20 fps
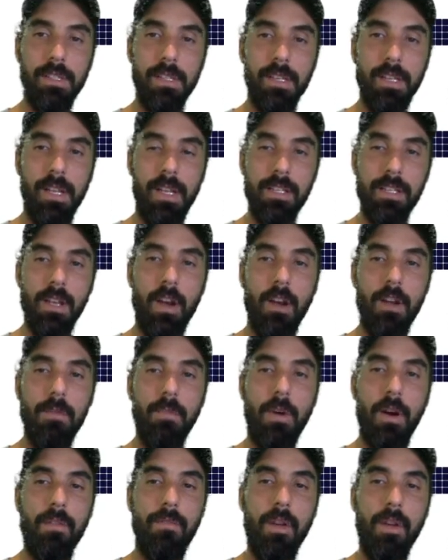is owned
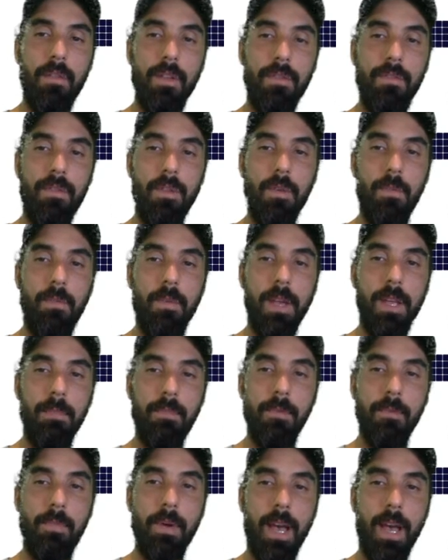by very few
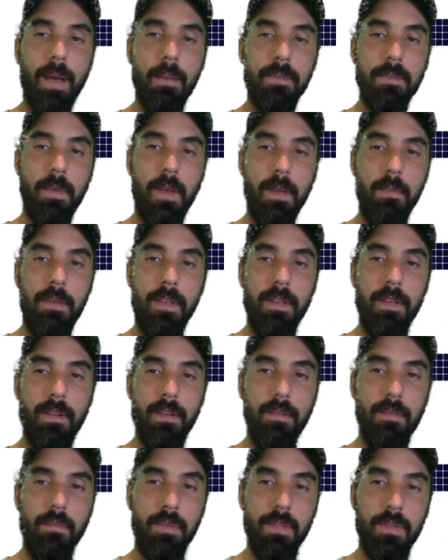people? Perhaps maybe
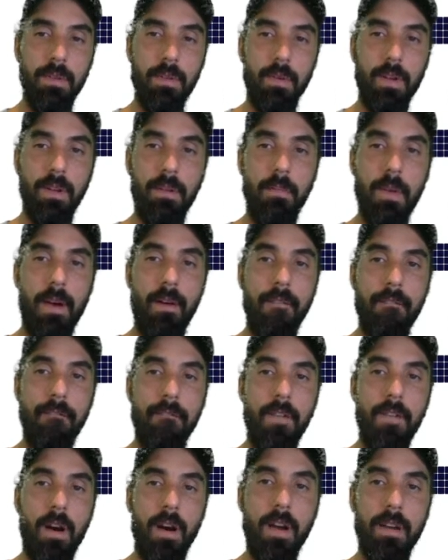we're talking about
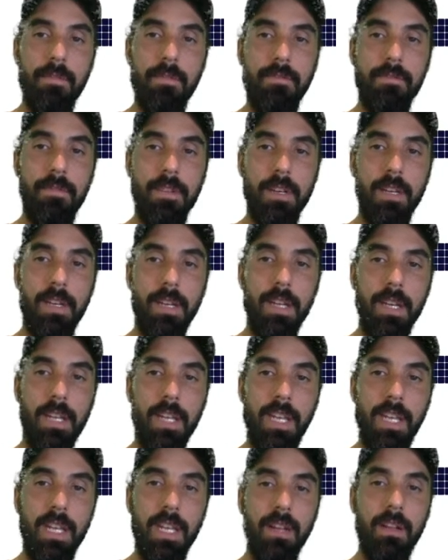5
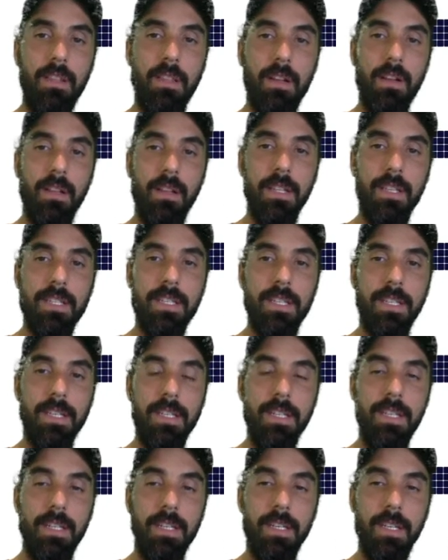here that are
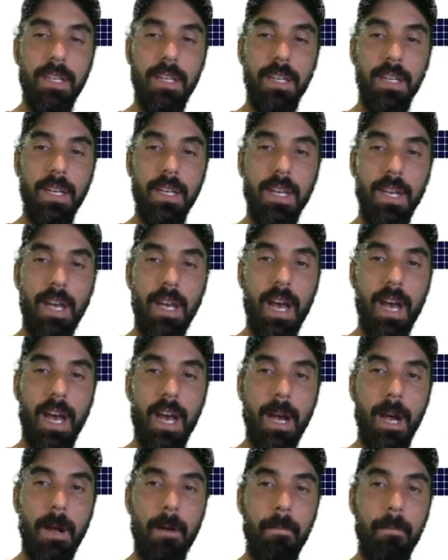listed.
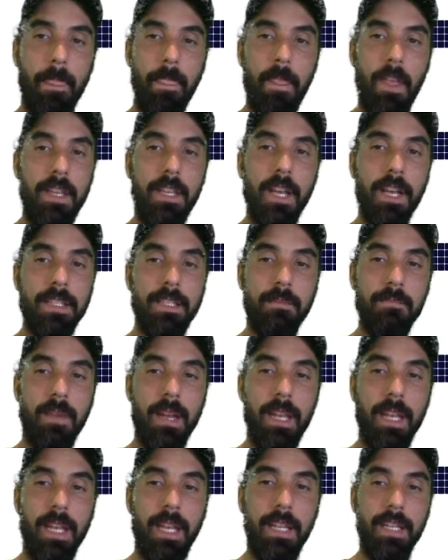It doesn't
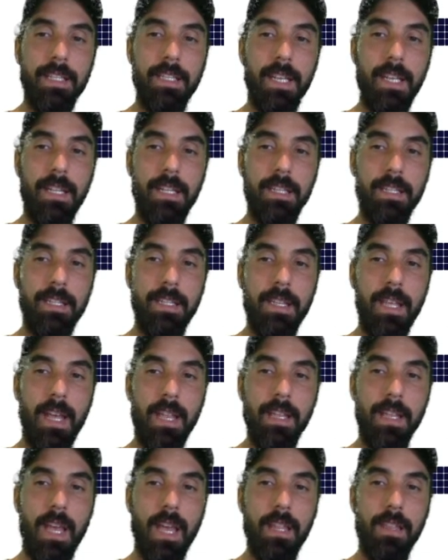make any sense
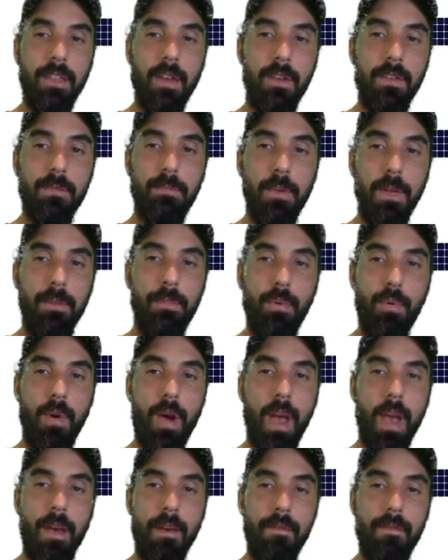that those people
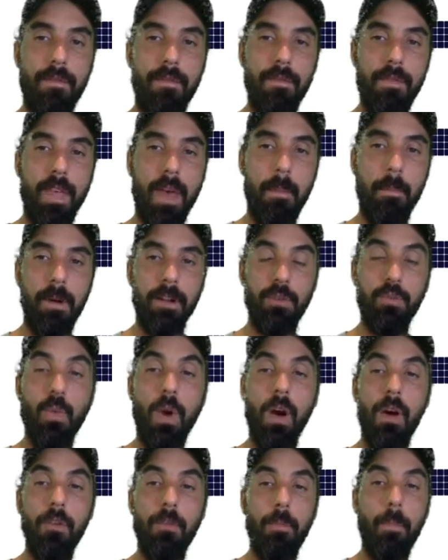have that much
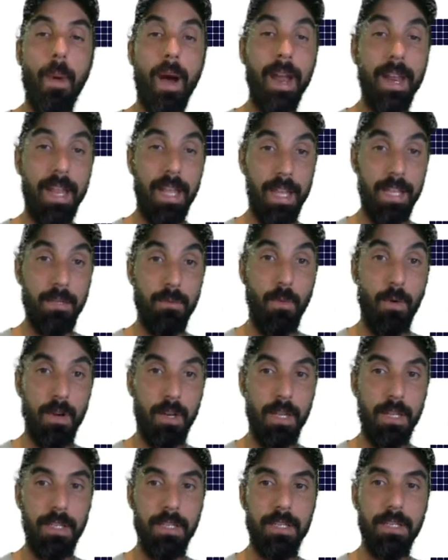wealth, but it's what
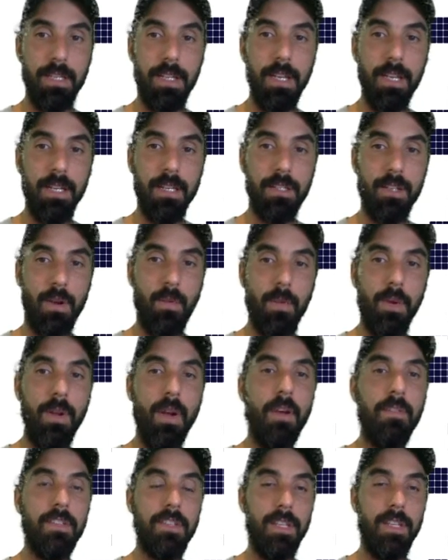is. So we
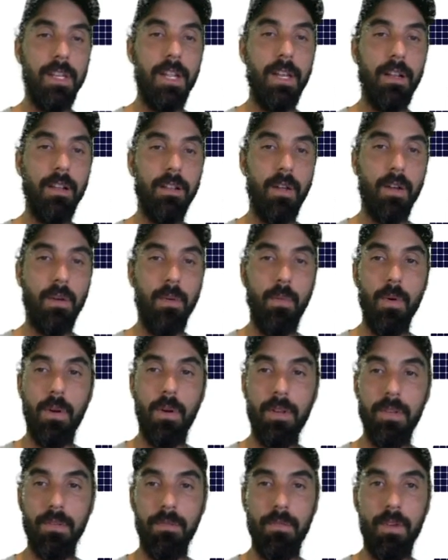obviously need a lot of
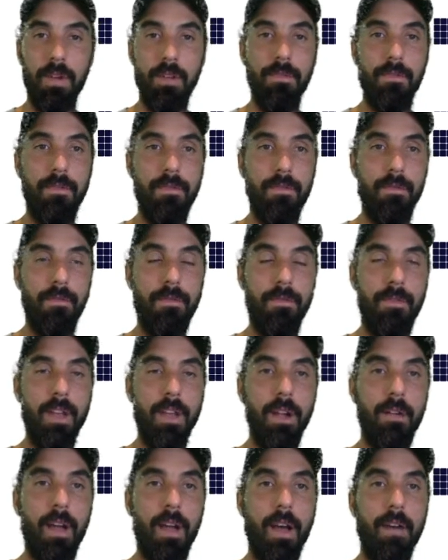work to
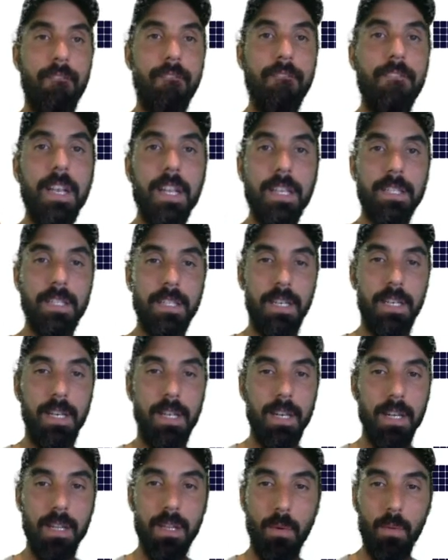figure out and fix
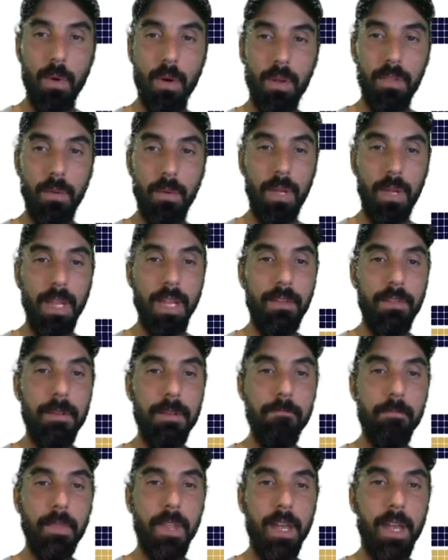the world that we live
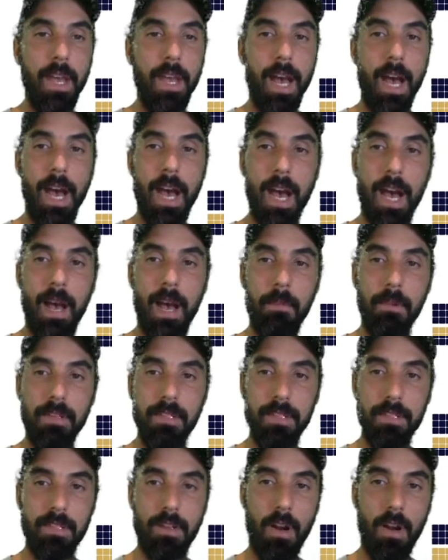in, because
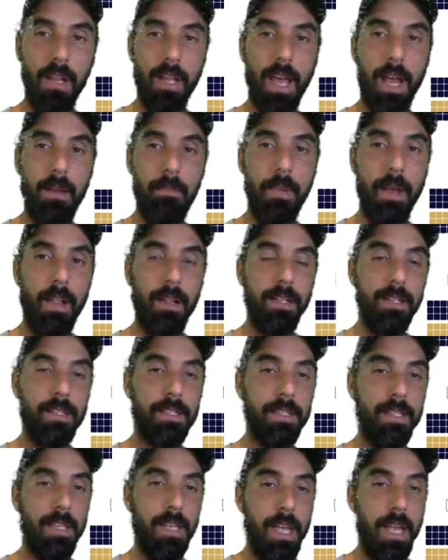it's totally out of
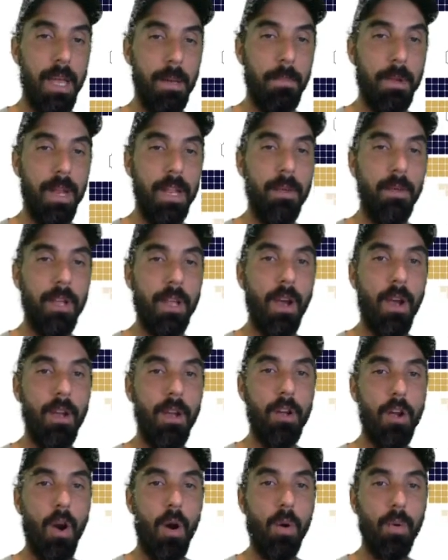balance. But here we go,
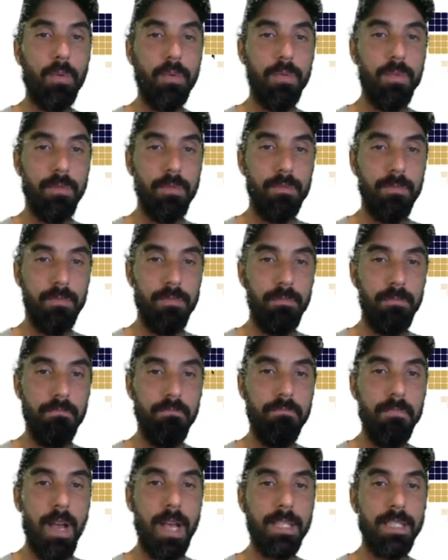gold.
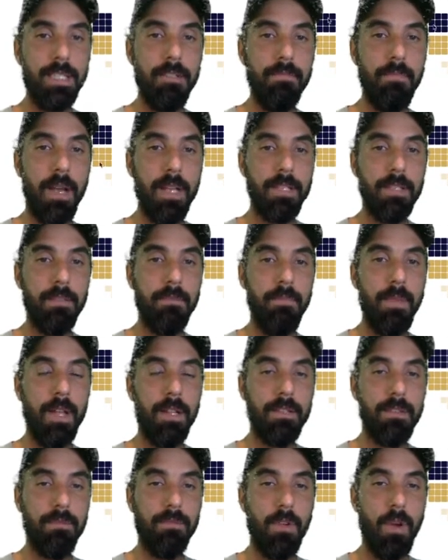Massive
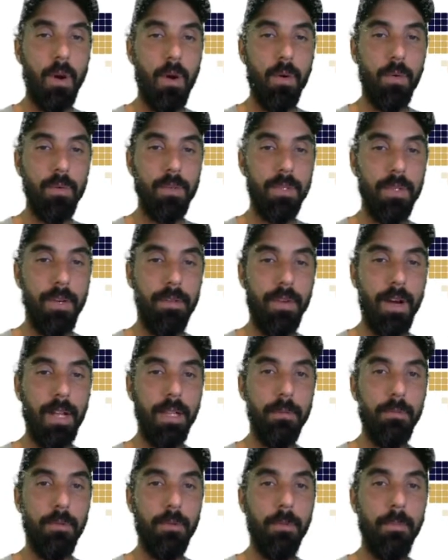amounts of gold
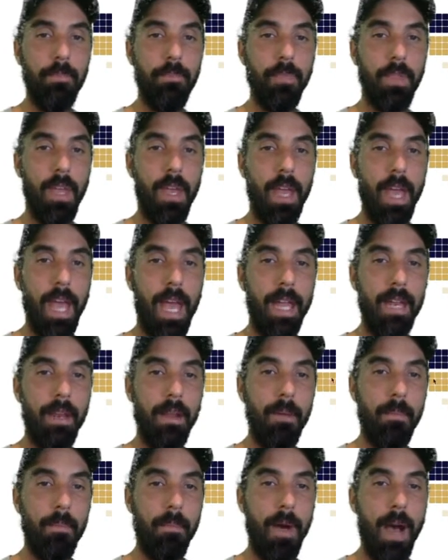available, and
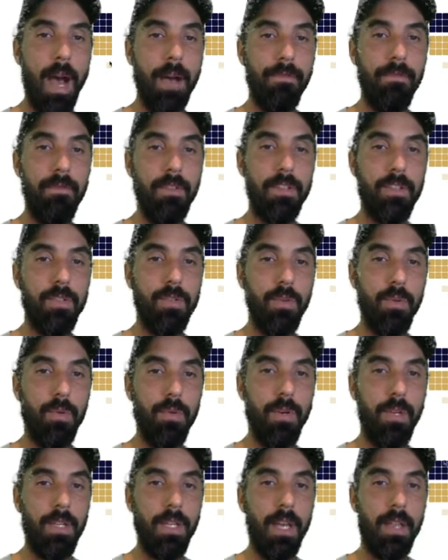half of it's
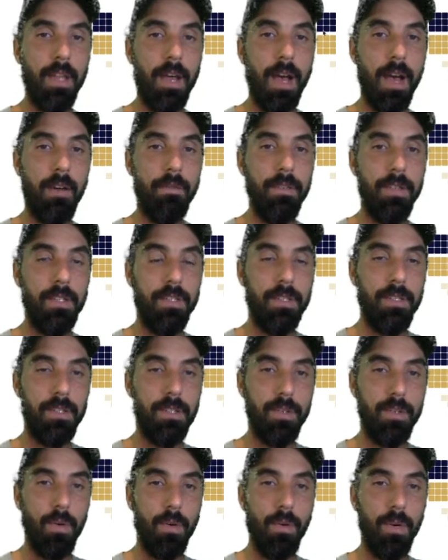jewelry and the other half is
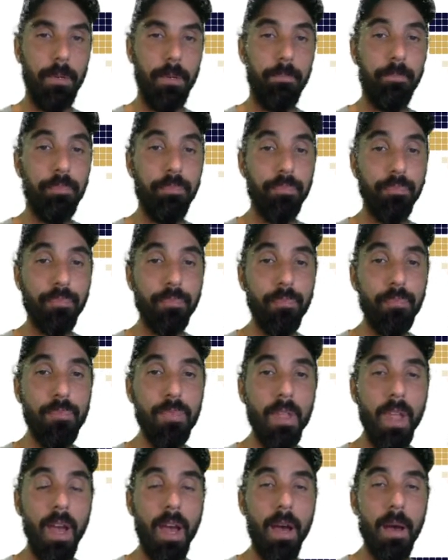storing
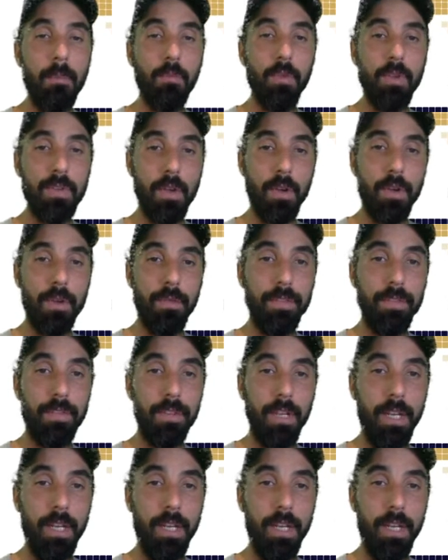reserves,